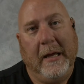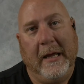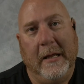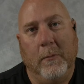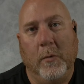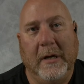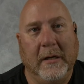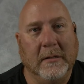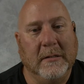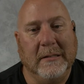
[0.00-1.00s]
and we
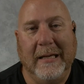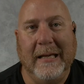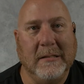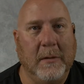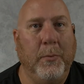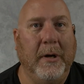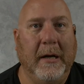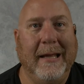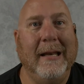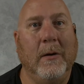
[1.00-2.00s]
can easily put
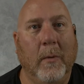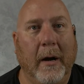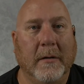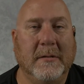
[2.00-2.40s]
it anywhere.